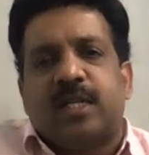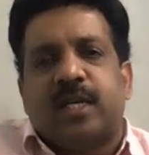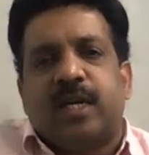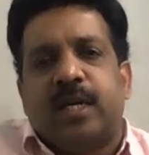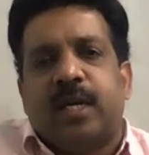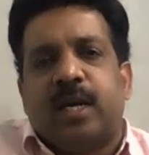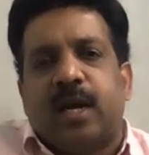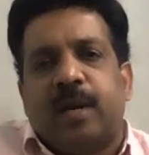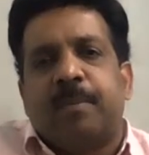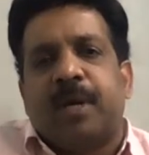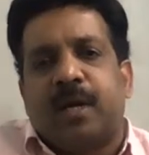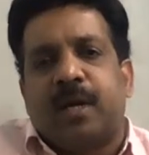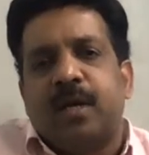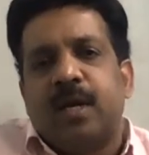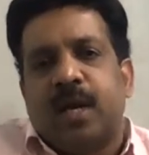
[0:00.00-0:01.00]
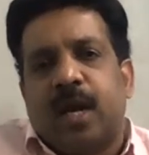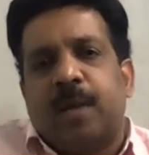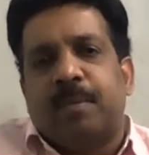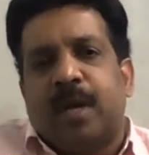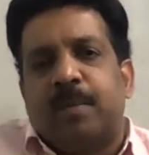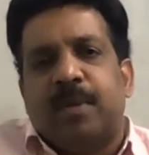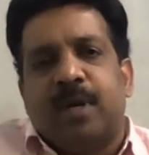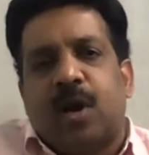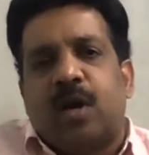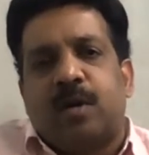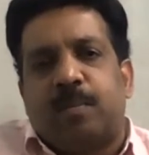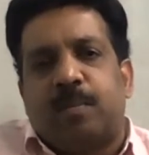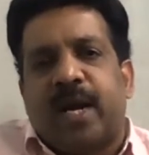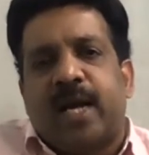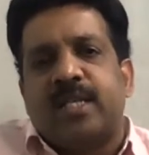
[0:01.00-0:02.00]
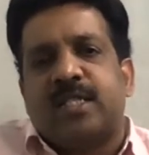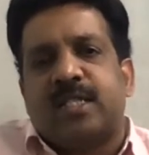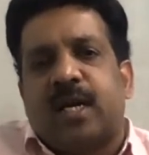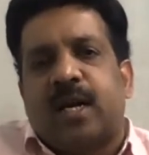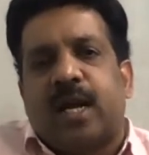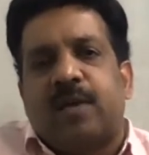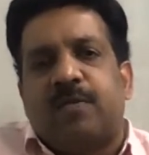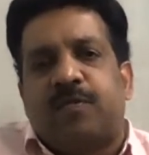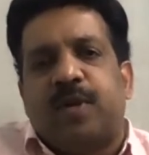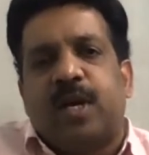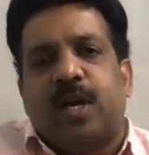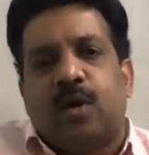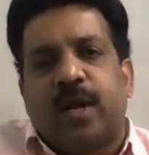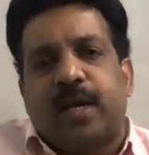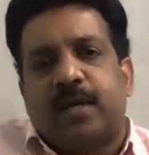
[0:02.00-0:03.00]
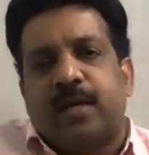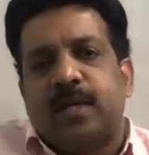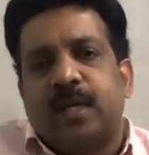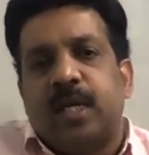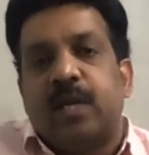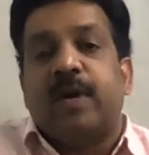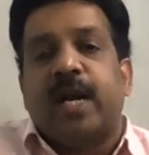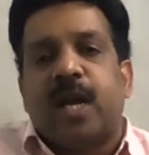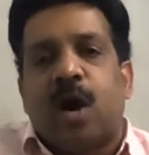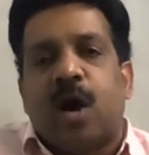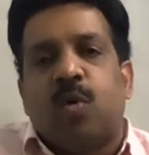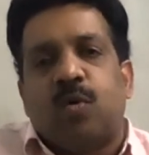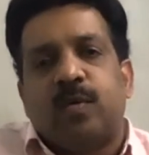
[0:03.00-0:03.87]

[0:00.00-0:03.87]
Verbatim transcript: in India. I'm, I'm, I'm not biased, and I feel like even now.